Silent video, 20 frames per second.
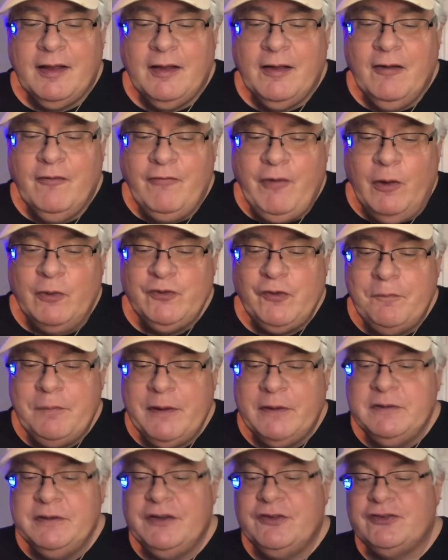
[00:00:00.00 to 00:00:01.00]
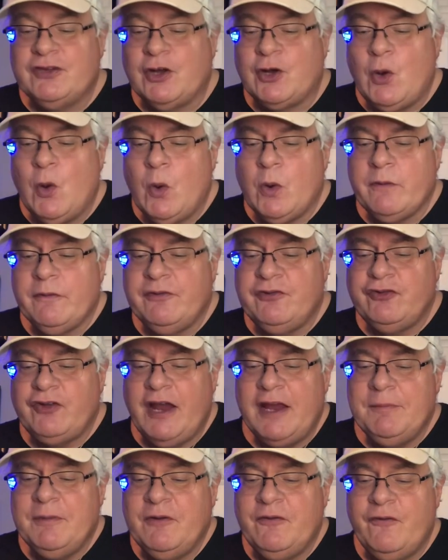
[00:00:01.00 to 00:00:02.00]
Vulnerability is the core of
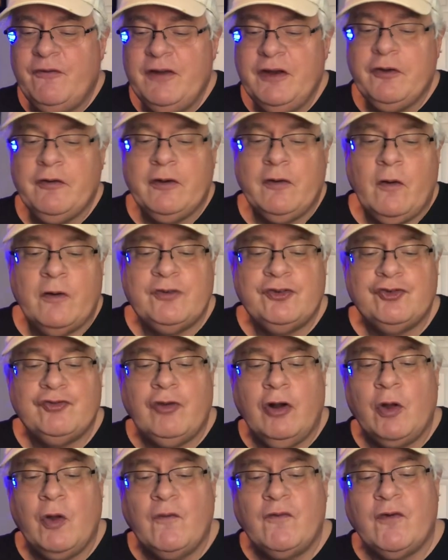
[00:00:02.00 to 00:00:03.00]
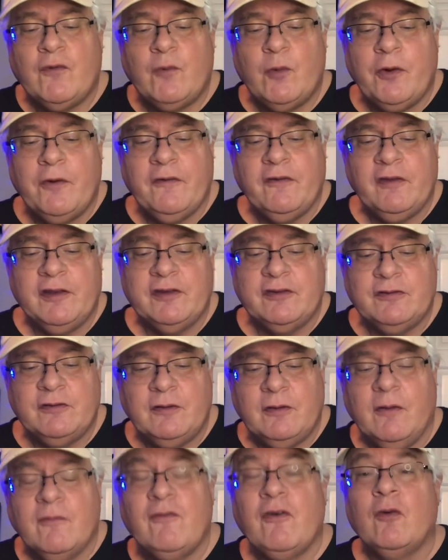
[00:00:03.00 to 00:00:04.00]
shame and fear in our struggle for
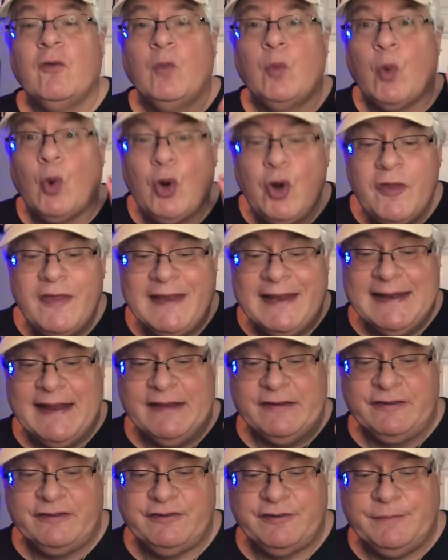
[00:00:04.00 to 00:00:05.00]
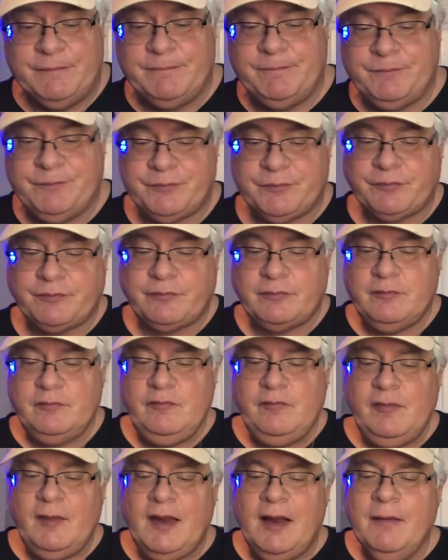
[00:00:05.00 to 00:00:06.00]
worthiness.
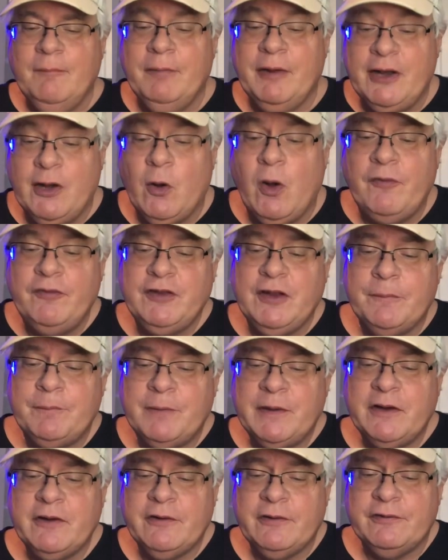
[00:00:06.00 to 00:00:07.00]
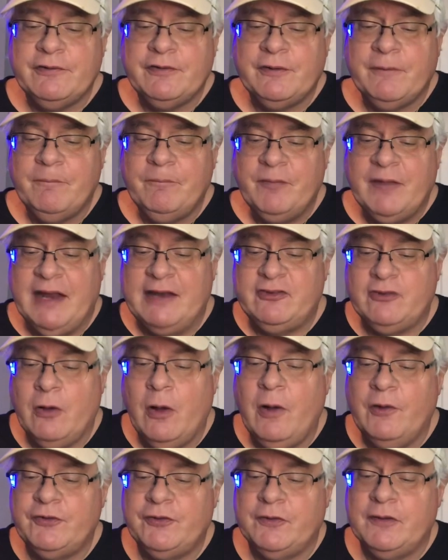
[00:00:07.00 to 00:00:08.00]
But it often appears that it's
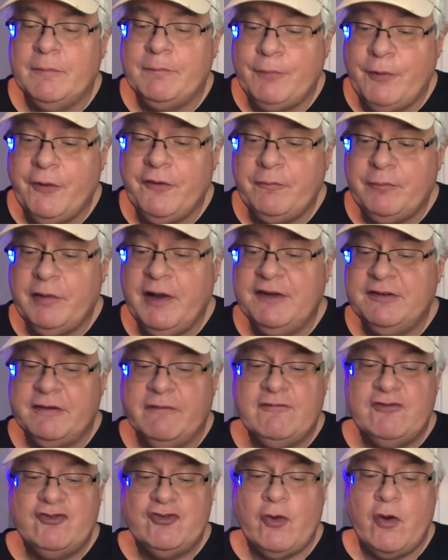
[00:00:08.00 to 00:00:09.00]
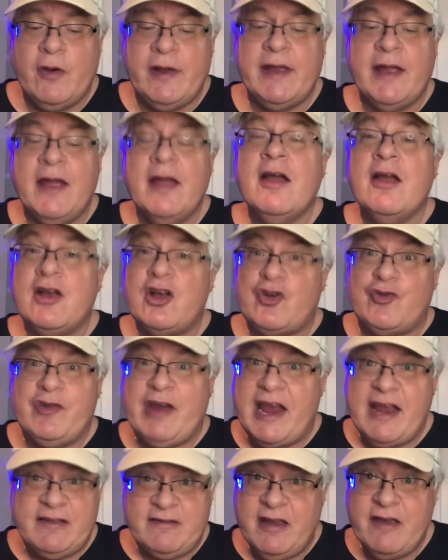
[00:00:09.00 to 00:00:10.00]
also the birthplace of joy,
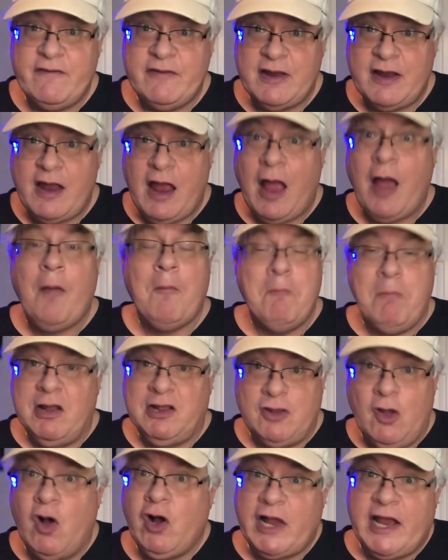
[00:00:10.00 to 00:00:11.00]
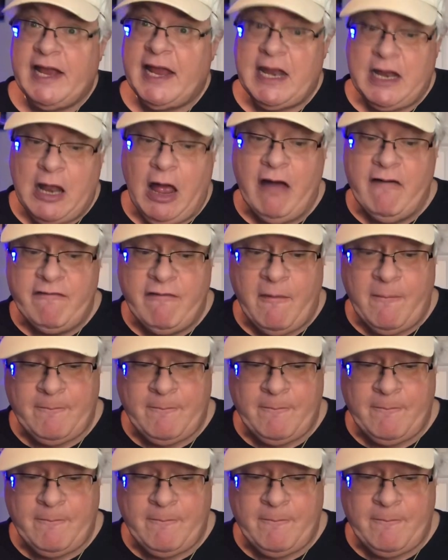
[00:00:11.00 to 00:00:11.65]
creativity, belonging, and love.